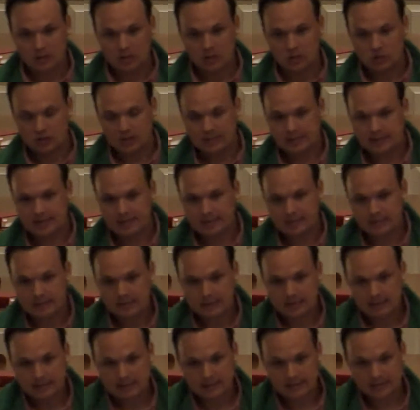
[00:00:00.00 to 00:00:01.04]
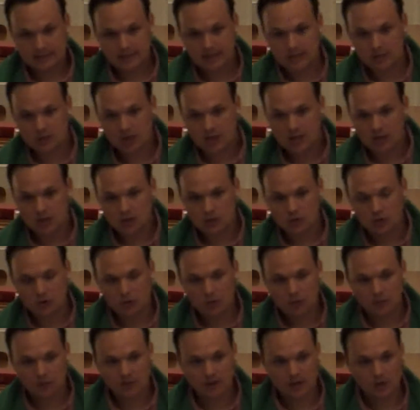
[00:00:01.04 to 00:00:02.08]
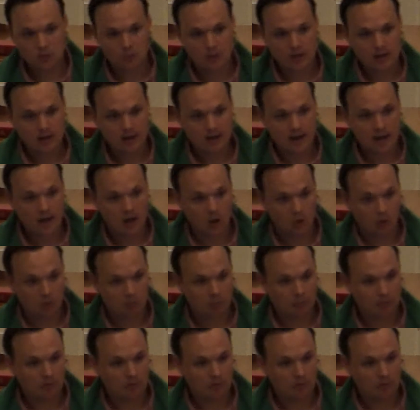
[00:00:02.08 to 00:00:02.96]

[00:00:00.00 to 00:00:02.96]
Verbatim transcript: she said, TJ, do you think we could help?